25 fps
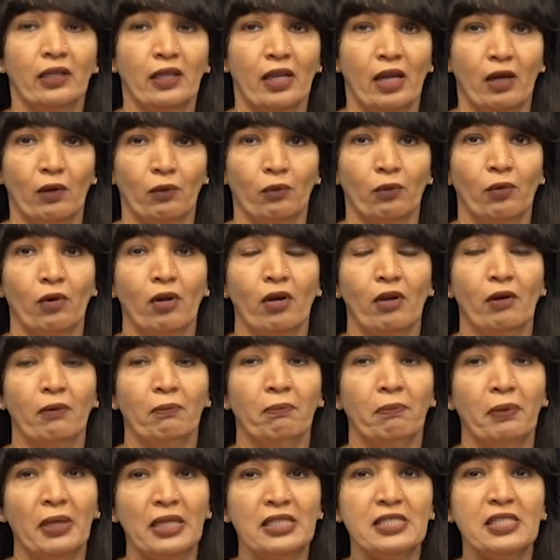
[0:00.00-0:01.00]
Now,
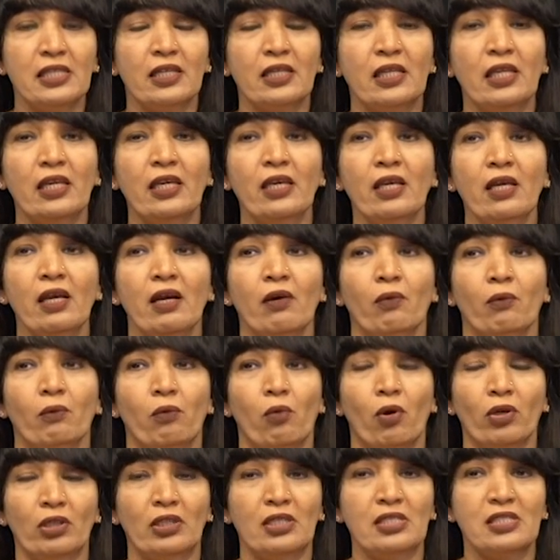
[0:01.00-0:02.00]
basically,
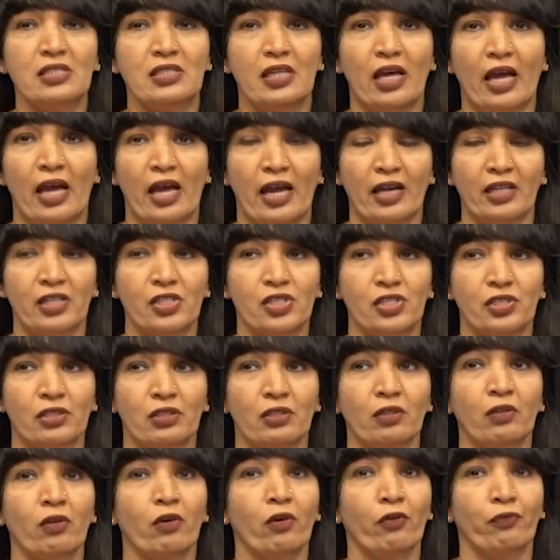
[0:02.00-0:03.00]
what is the
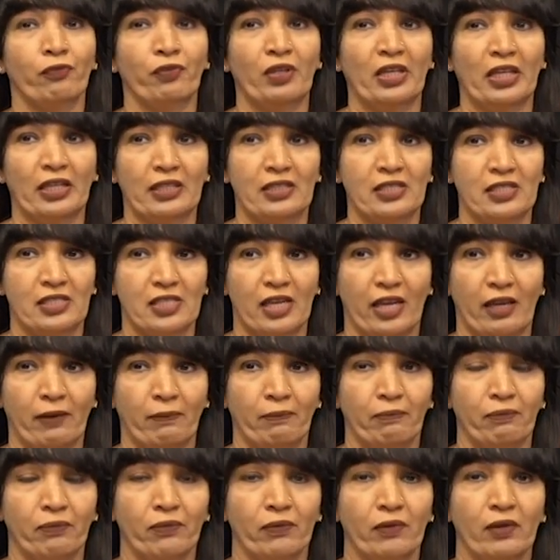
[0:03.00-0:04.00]
action of an
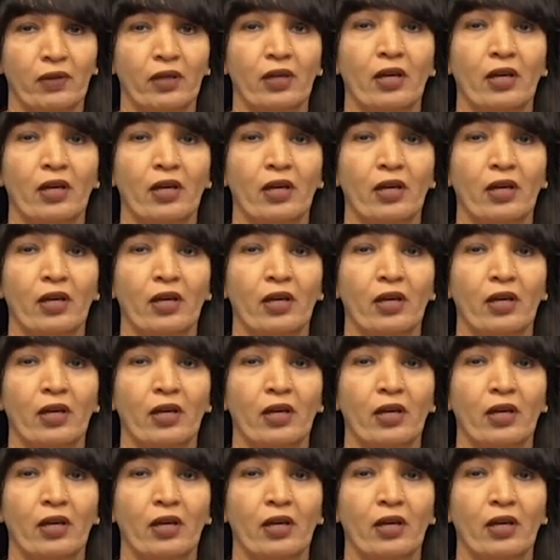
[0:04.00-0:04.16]
enzyme?